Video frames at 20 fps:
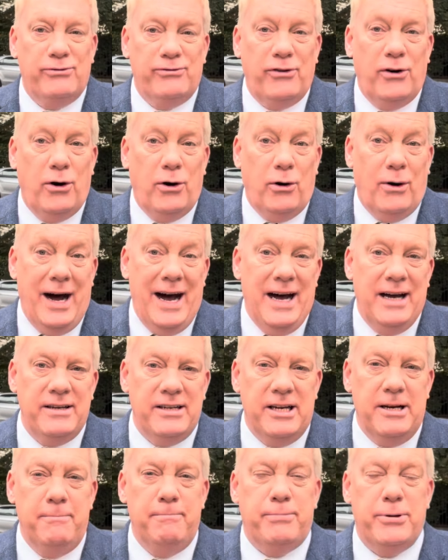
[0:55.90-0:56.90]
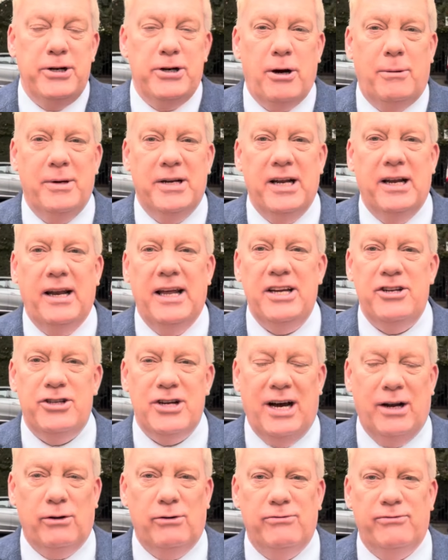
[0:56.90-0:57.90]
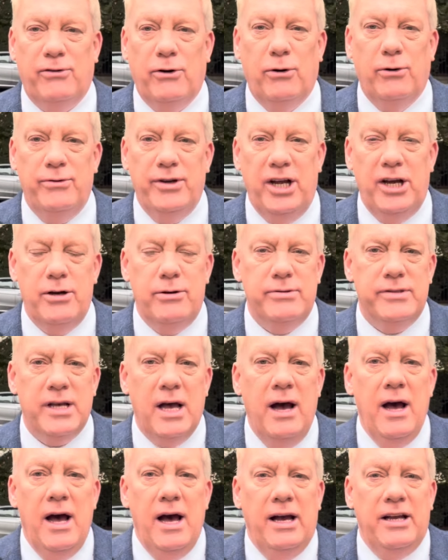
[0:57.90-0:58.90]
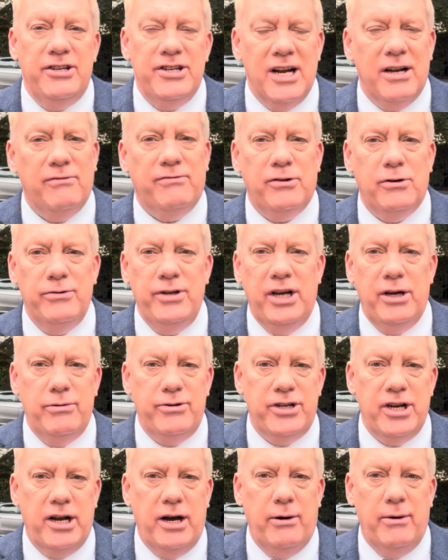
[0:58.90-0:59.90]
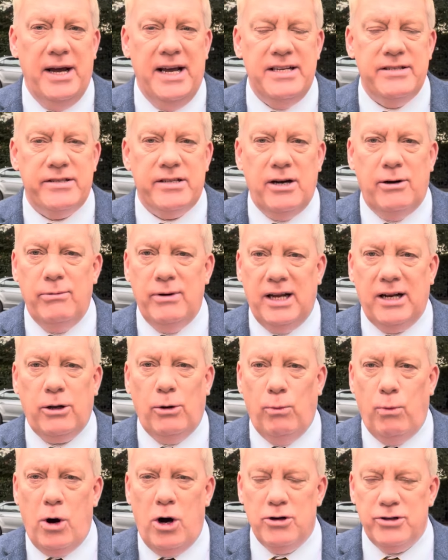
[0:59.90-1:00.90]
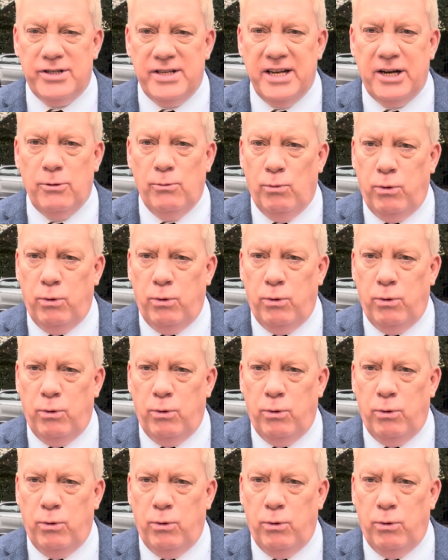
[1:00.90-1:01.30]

4, and in predominantly Channel 4 News. Channel 4 News, you know, is so little watched that at